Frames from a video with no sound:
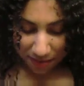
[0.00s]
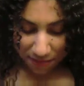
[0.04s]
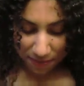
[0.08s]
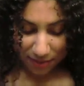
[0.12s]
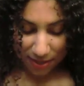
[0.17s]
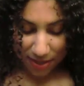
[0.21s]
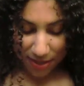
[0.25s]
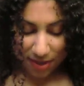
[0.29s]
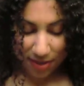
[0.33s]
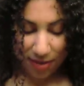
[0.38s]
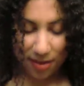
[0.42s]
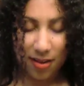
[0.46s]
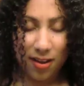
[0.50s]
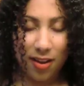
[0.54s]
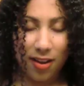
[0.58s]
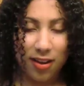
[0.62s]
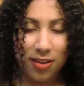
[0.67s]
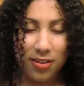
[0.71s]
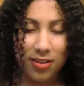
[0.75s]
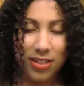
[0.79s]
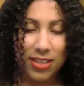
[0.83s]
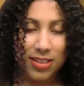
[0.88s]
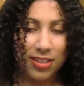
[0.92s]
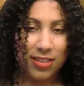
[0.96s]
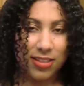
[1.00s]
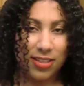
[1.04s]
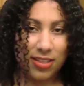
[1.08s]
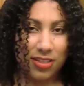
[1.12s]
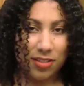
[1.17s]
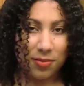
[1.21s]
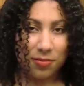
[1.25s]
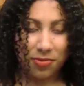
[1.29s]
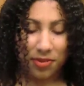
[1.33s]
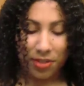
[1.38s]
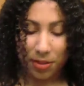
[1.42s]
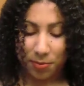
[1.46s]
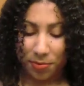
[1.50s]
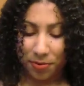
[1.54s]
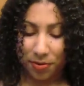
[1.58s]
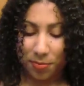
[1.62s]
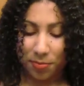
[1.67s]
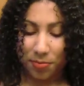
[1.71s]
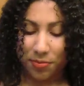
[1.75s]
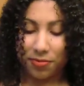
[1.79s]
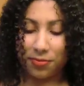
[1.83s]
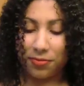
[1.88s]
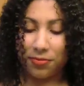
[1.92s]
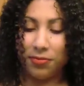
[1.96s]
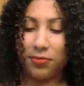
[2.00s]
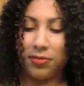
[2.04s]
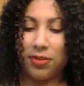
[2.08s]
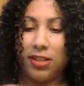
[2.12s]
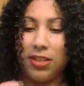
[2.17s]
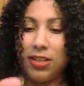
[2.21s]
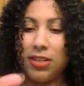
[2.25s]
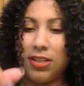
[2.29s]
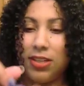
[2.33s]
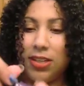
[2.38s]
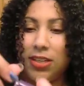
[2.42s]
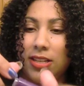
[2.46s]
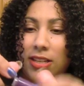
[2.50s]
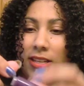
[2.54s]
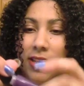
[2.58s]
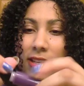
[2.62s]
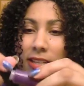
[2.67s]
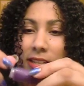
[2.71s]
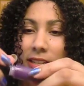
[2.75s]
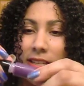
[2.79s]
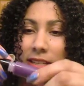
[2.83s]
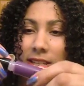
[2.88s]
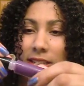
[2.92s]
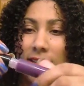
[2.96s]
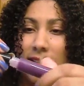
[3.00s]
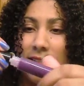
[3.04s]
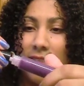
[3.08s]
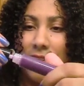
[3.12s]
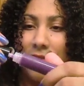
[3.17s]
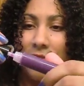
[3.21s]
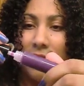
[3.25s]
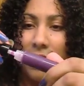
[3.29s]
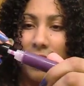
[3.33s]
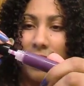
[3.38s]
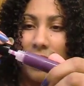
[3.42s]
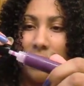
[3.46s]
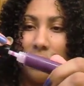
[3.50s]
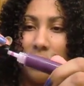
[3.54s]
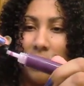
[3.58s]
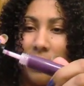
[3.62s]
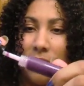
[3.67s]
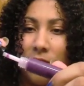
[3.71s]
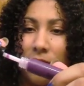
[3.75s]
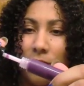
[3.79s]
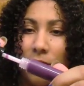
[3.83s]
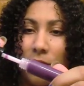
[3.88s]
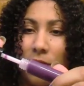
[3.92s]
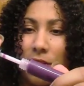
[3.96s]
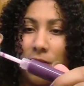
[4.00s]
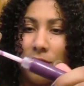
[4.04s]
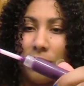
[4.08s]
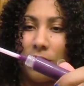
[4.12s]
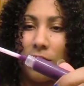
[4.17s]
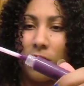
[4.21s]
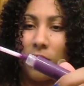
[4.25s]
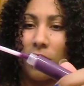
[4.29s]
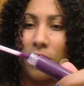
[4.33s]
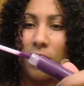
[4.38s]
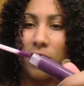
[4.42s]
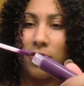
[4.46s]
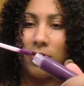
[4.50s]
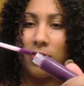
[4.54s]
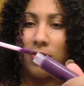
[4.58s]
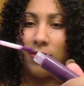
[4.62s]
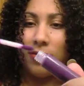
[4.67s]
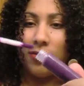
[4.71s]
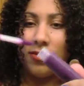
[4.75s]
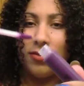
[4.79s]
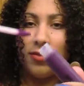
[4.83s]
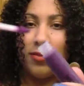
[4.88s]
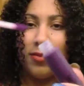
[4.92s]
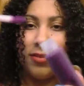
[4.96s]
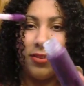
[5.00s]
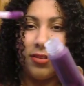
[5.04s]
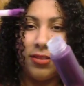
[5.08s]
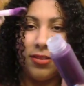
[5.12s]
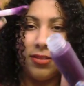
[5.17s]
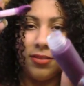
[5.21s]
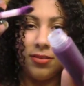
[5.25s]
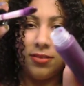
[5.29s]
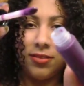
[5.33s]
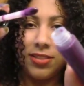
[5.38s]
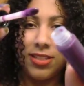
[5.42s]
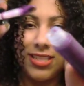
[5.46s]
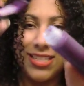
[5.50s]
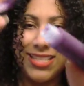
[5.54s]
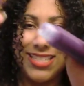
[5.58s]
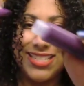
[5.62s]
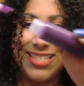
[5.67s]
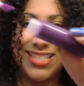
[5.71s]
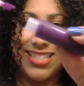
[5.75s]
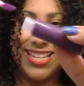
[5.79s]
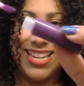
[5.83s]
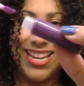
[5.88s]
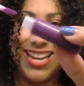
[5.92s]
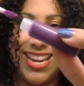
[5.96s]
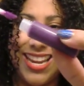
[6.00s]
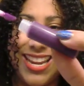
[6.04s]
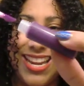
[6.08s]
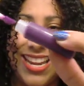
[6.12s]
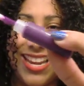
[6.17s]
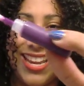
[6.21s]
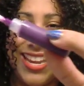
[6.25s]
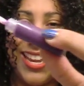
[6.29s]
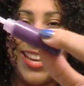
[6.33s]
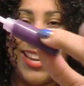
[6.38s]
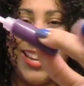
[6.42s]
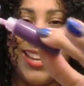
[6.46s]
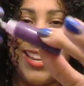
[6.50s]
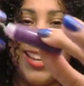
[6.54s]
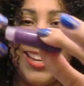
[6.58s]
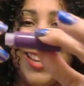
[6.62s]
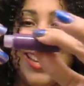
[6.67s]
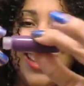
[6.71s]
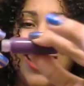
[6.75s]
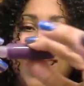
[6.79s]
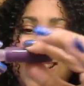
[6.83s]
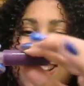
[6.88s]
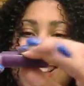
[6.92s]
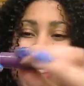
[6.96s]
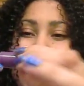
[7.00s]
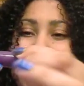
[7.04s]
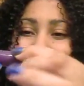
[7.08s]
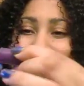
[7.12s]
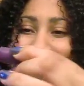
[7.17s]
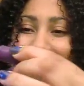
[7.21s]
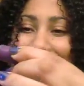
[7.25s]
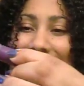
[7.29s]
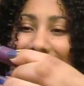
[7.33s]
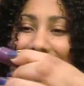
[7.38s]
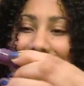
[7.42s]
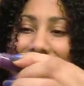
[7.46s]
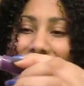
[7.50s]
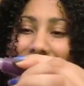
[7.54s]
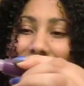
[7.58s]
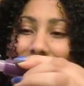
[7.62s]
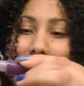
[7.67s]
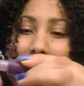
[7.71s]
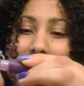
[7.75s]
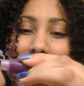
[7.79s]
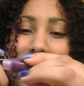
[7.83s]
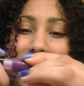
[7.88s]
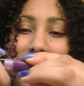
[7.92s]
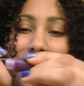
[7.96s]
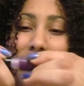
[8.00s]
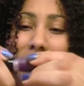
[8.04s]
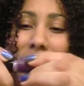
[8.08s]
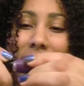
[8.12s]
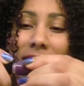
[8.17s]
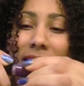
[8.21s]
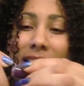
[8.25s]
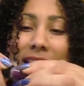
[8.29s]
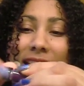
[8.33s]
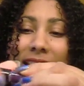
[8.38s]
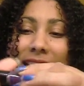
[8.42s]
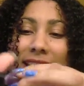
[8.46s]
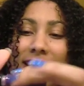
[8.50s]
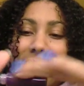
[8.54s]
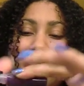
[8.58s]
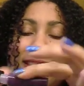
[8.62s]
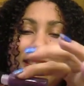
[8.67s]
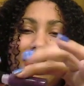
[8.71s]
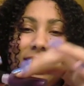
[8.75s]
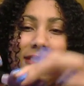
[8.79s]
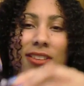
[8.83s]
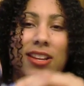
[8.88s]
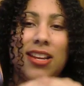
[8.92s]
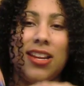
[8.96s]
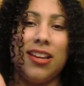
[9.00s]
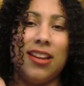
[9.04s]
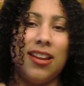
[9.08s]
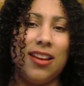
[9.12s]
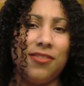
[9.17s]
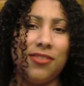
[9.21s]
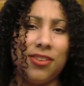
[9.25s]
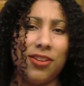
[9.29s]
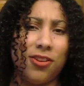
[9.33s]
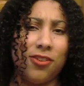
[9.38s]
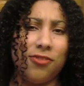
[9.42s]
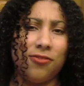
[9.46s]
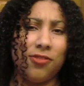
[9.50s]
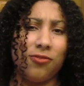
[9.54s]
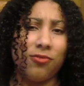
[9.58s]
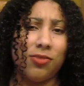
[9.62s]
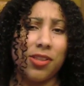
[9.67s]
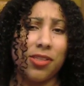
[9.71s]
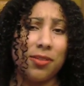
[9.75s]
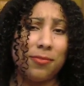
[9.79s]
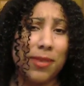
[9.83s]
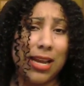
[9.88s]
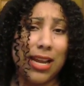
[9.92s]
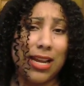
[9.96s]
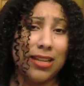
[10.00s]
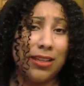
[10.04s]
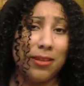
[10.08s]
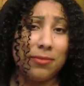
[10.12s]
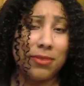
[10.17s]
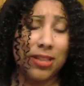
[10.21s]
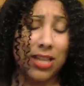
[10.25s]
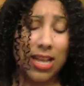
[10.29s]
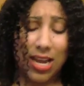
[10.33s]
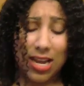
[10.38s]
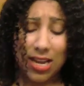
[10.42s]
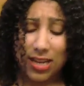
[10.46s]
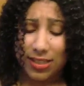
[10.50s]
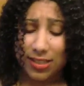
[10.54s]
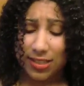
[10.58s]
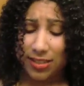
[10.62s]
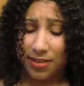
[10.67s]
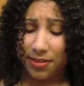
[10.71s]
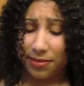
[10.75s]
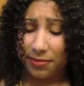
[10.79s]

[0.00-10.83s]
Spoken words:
But oh, it's such a pretty purple. This is definitely going to be for the fall. See? MAC lip gloss. You can't ever go wrong with MAC lip gloss.